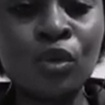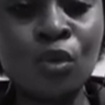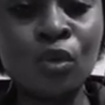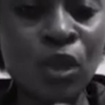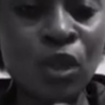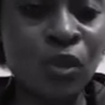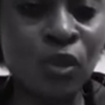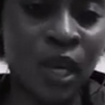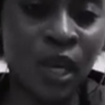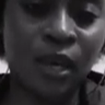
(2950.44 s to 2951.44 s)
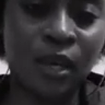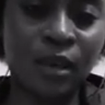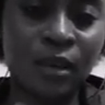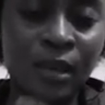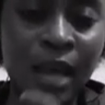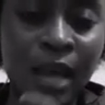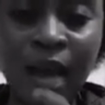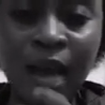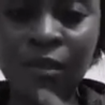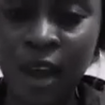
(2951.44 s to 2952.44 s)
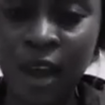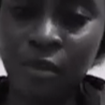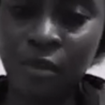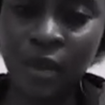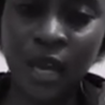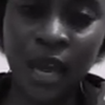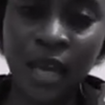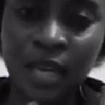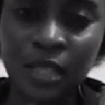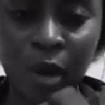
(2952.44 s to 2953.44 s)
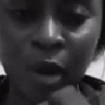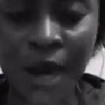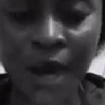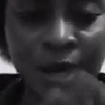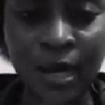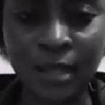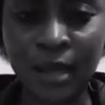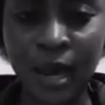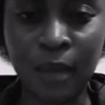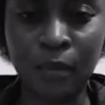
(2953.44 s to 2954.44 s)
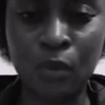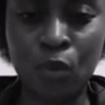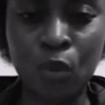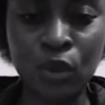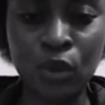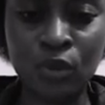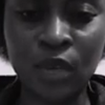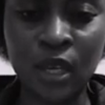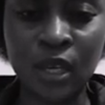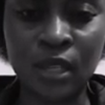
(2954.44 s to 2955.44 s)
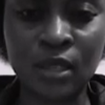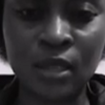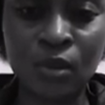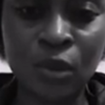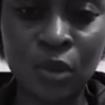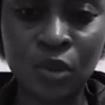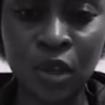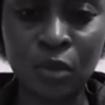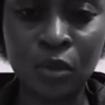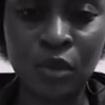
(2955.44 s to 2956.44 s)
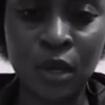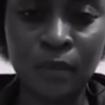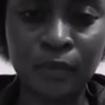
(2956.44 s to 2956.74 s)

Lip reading: What do you think? That her rivalry against Baroka at that time, what do you think she was trying to portray?